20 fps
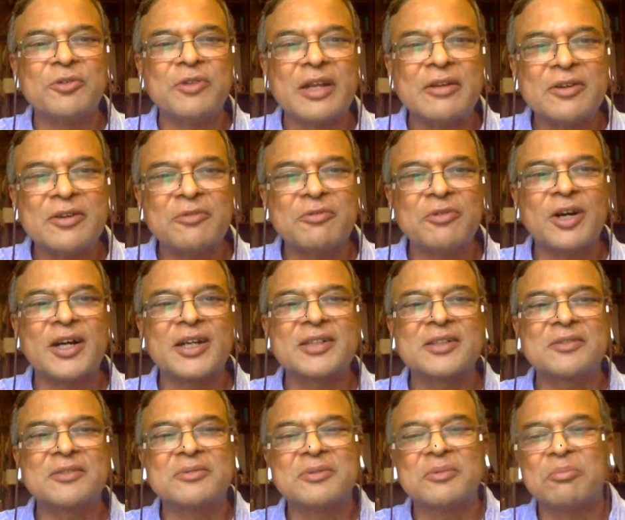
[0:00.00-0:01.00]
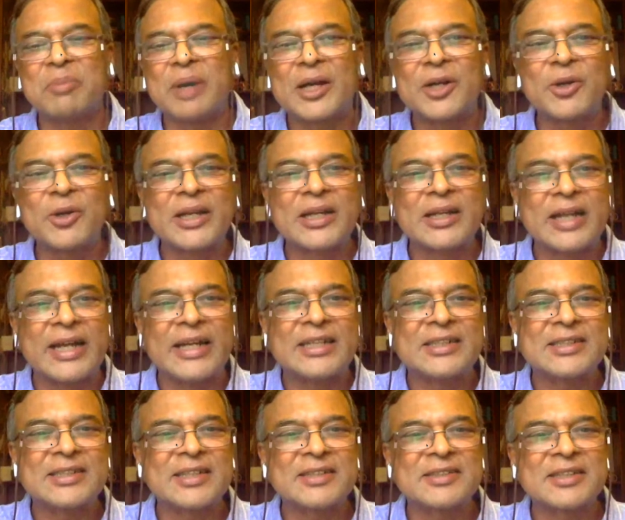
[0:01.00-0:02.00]
You've never worked borrowing
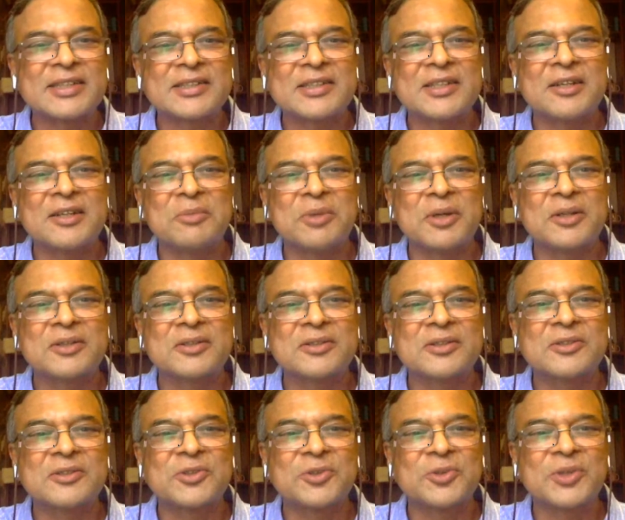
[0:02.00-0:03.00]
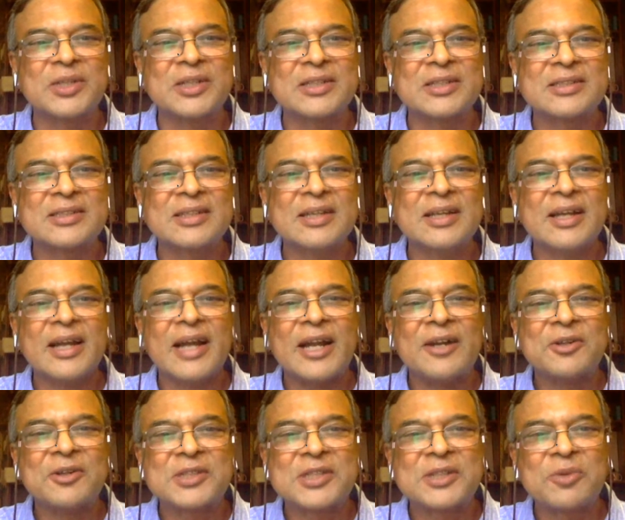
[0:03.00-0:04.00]
nights, as they say amongst the students,
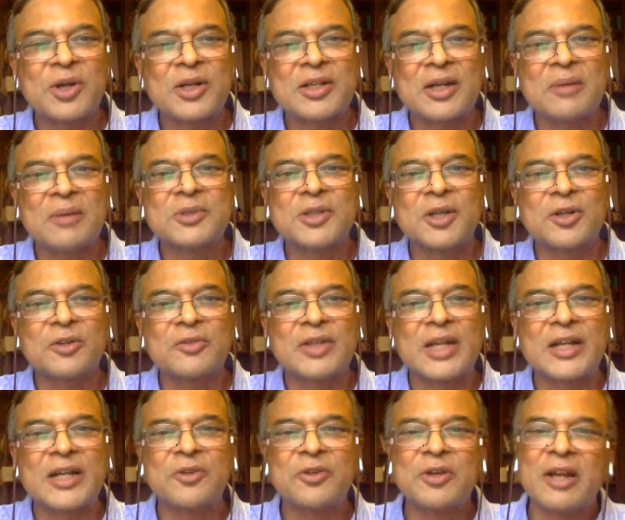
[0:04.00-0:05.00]
and to see what comes out of that.